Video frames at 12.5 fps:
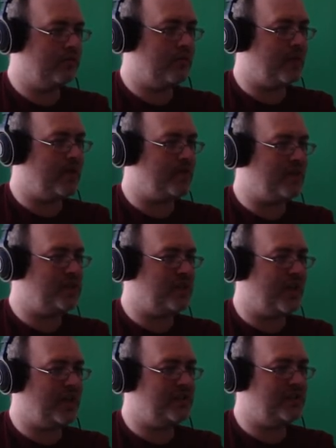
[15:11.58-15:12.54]
Well, that makes
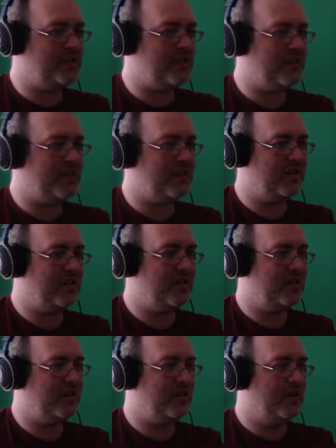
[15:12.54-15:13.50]
sense.
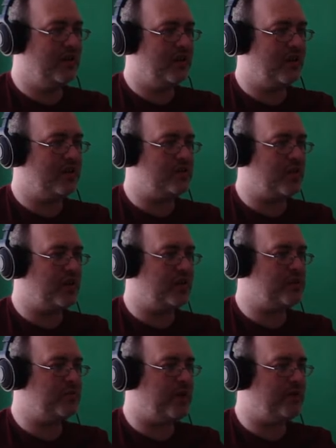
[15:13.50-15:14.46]
Gonna swing
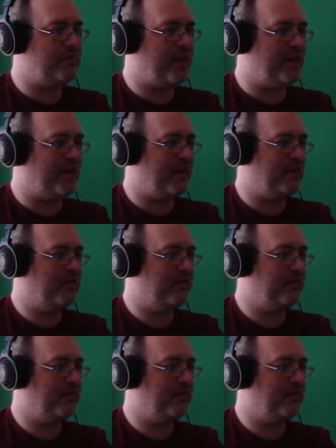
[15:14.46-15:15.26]
like Spider-Man now.